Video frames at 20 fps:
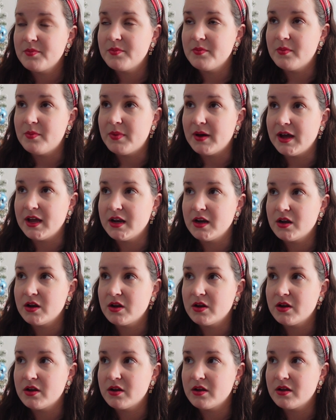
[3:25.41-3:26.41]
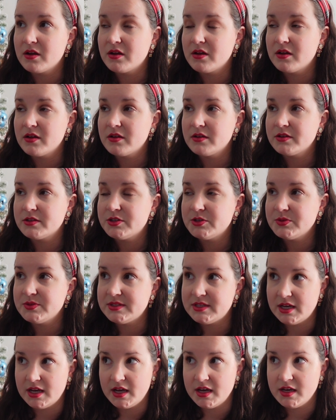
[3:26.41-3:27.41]
But
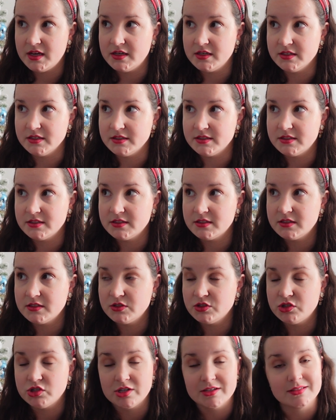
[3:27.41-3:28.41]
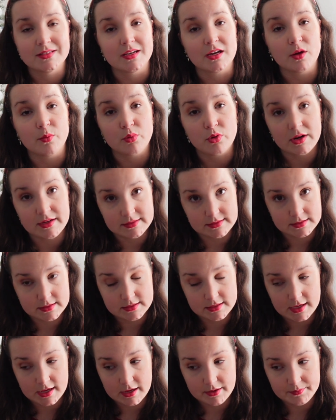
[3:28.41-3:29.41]
Tuesday is dress like a present
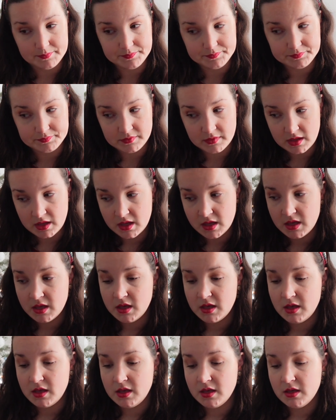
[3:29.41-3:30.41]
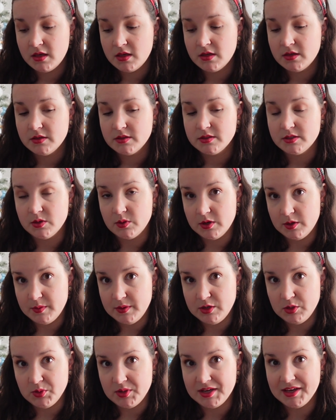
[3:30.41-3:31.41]
day. So we're gonna be
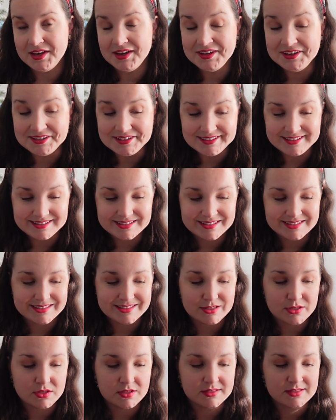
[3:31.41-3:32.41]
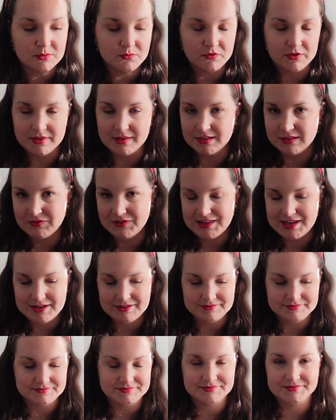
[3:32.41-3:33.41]
doing some fun things for
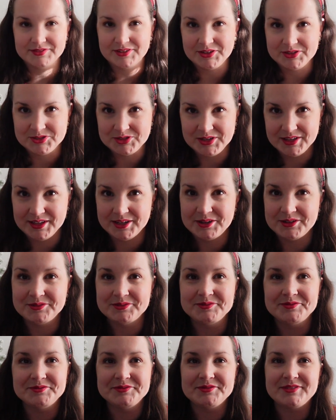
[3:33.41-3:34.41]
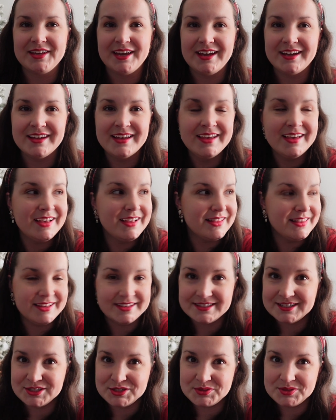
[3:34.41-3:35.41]
that. I'll show you later. Okay,
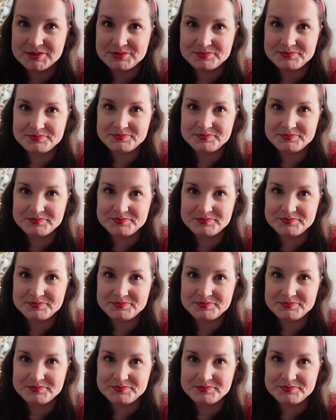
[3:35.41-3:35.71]
let's get to it.